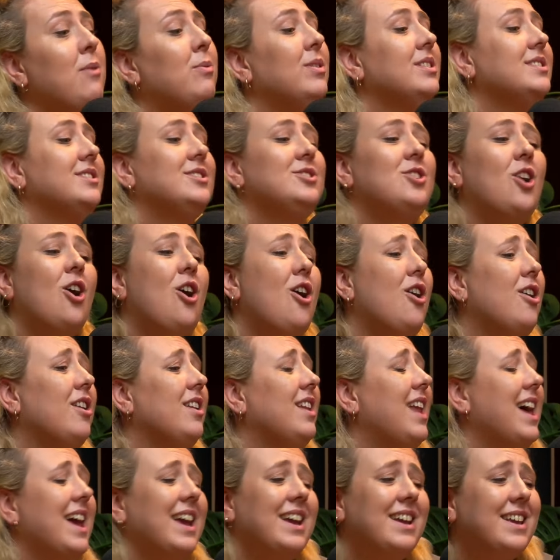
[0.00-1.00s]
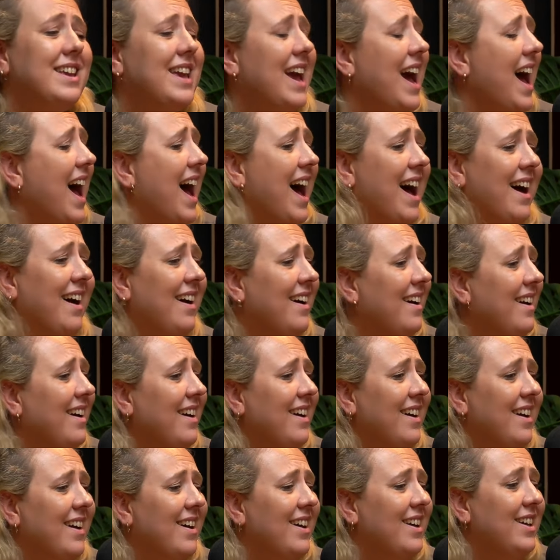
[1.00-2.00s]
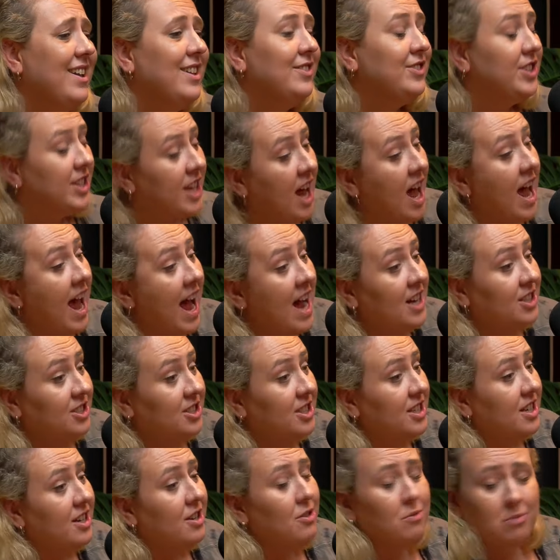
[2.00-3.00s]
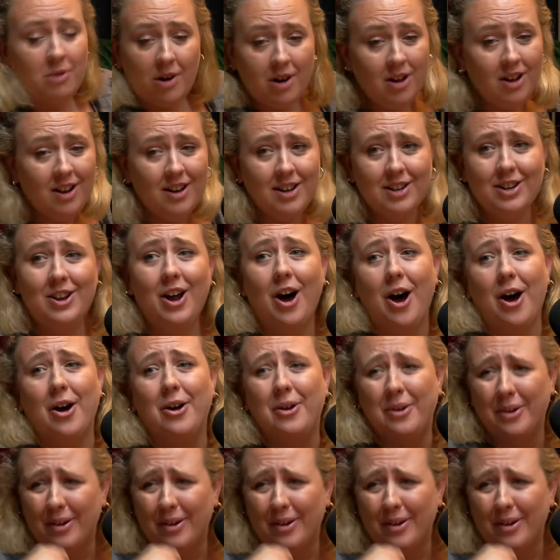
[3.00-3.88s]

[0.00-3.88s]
was not like, yeah. Did I actually? What? No.